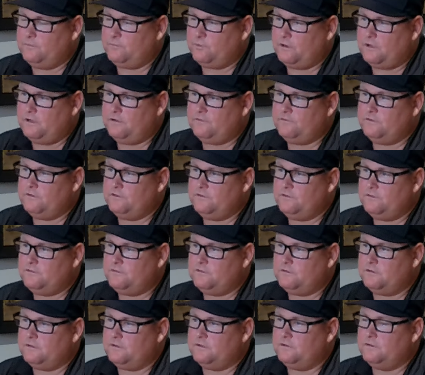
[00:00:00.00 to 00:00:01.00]
the
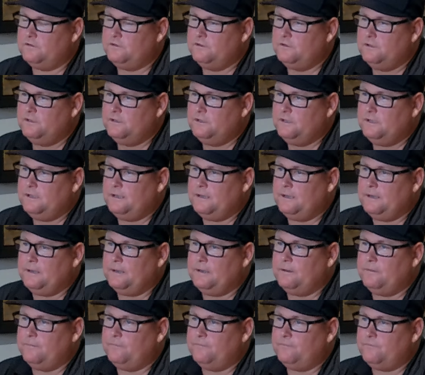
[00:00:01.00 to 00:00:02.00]
province, and
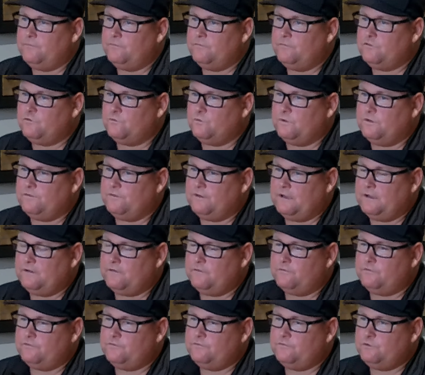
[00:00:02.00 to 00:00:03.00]
so we
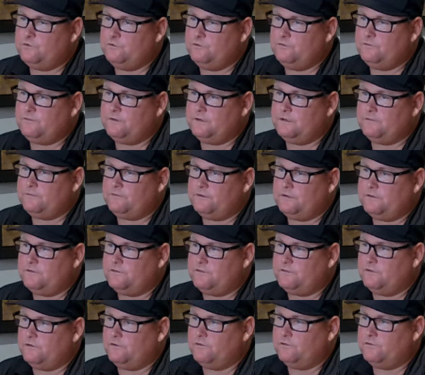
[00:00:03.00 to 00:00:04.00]
have 2
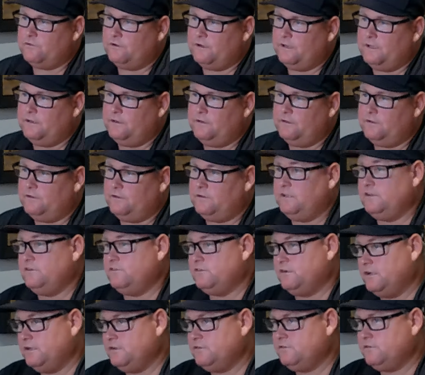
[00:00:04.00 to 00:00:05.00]
firefighters that are trained to
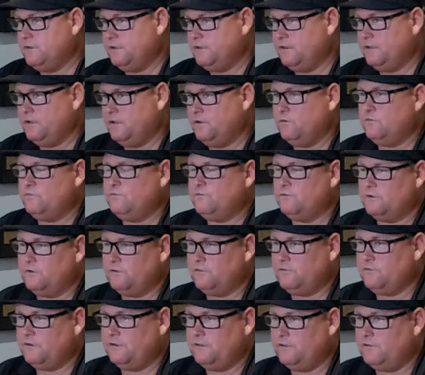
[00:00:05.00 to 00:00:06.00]
teach us. Like they go for a
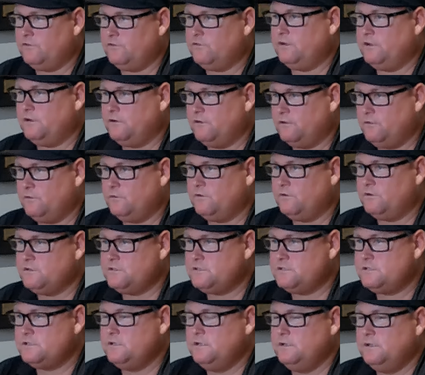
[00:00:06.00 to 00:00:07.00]
train-the-trainer
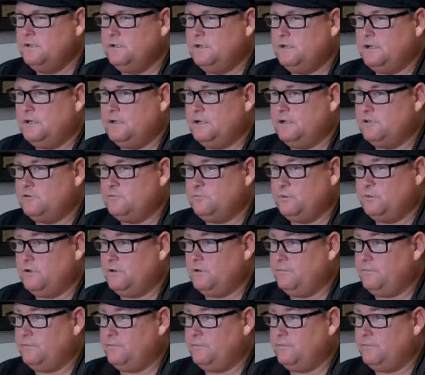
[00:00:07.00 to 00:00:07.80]
course. It's put